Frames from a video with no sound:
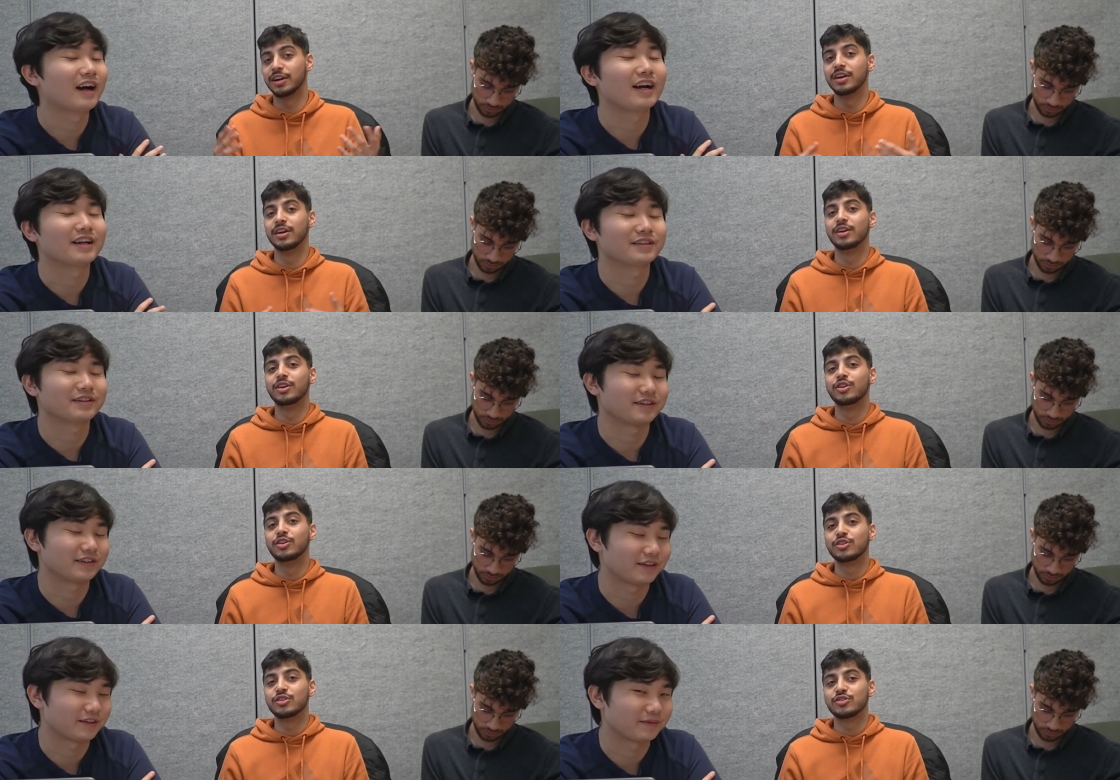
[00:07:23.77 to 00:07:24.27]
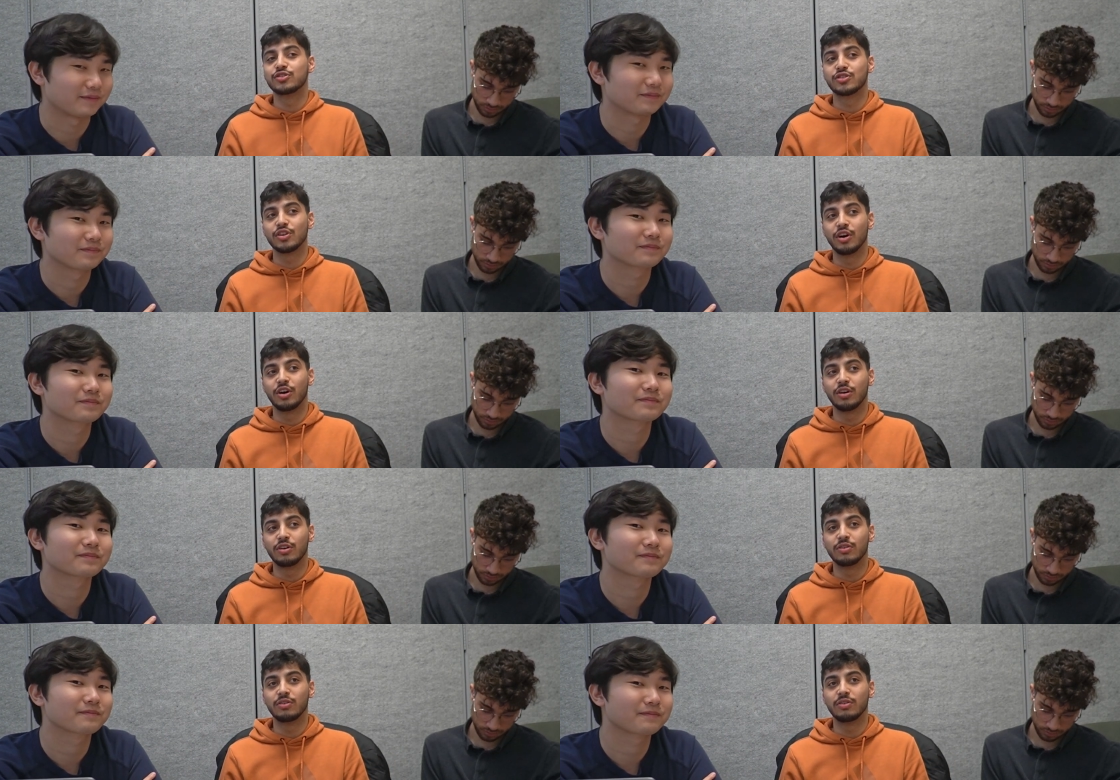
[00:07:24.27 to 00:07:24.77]
Speaker 1: I see.
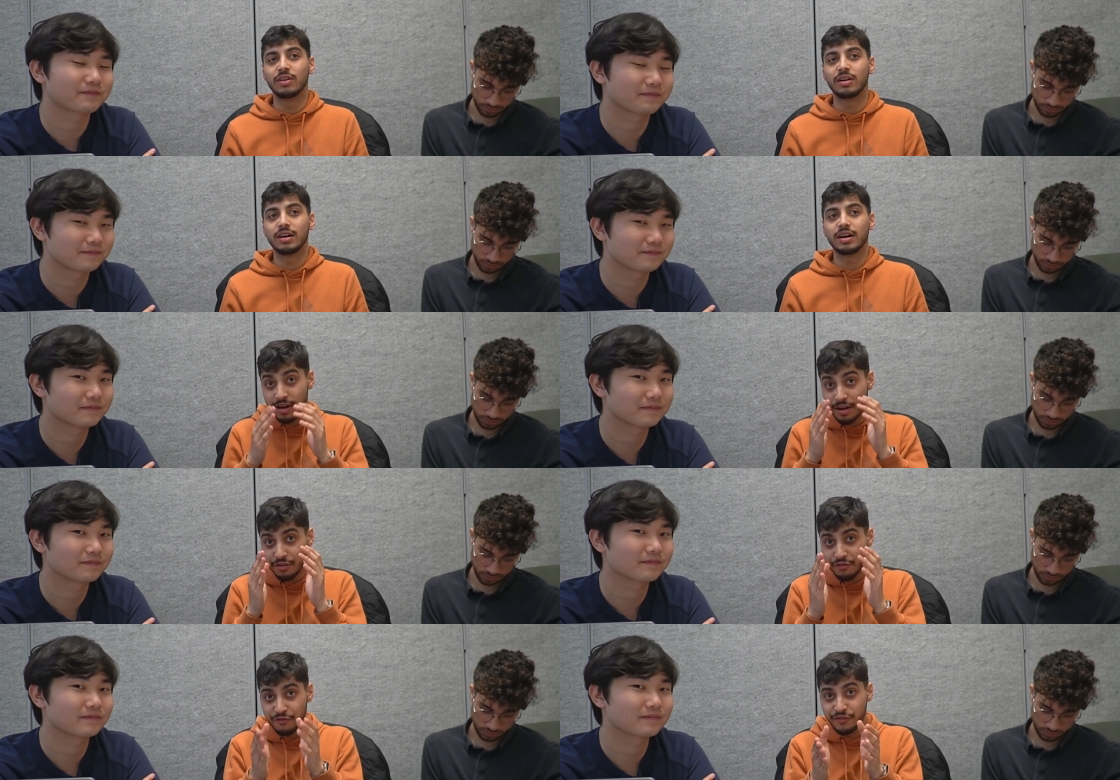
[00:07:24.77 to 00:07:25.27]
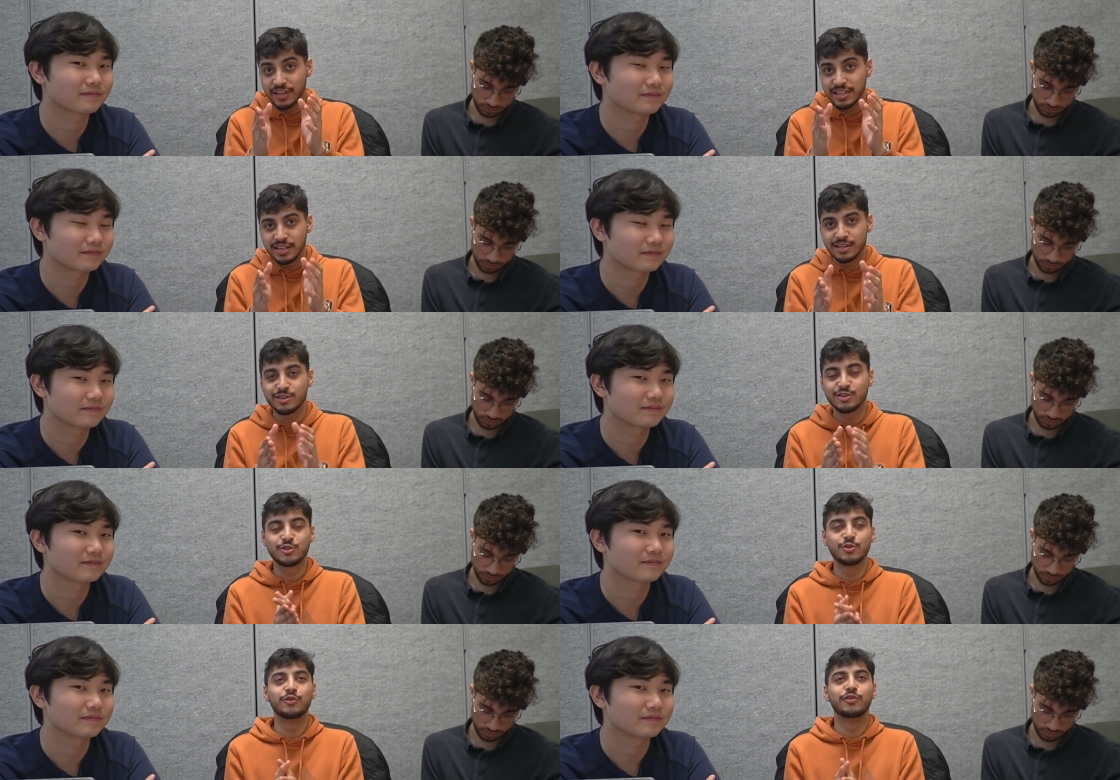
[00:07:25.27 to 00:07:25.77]
So
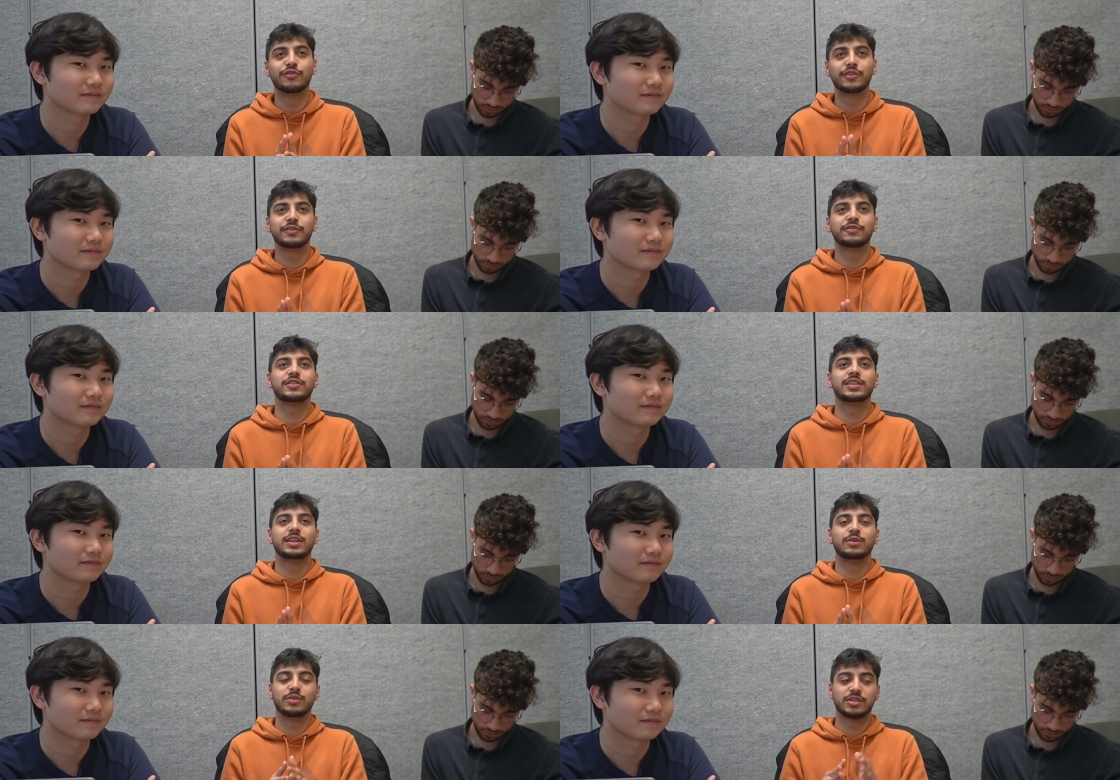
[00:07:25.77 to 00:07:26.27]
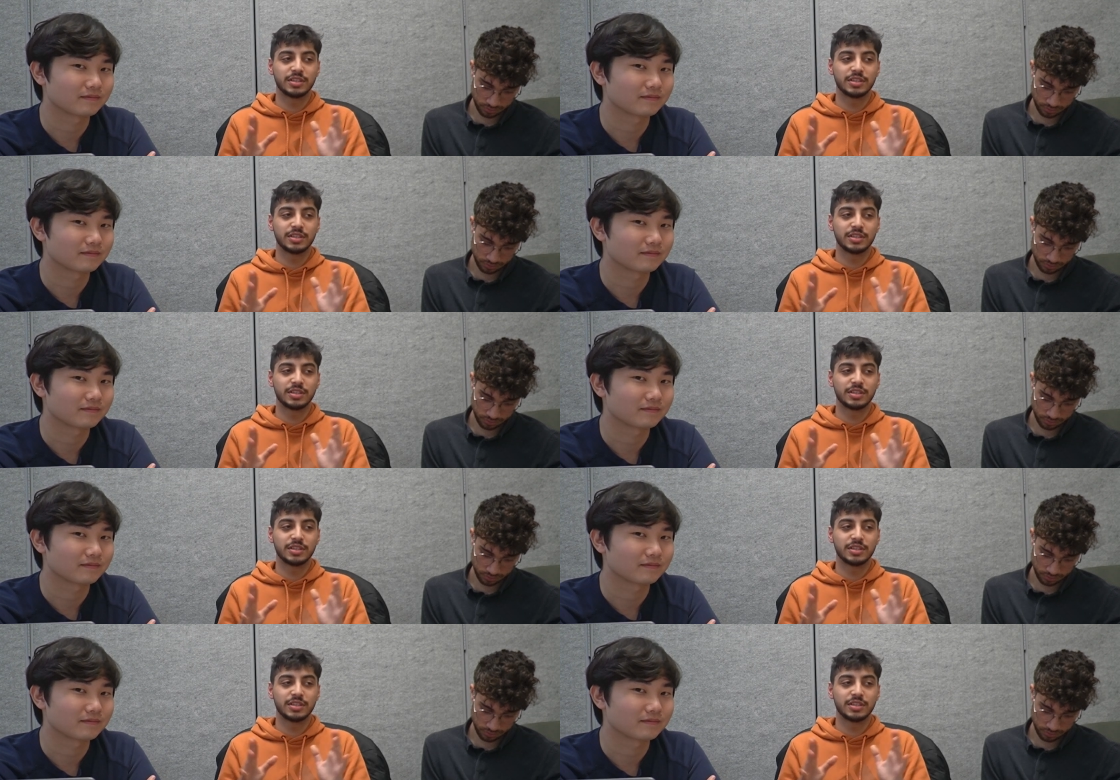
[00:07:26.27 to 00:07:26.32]
Physics 250,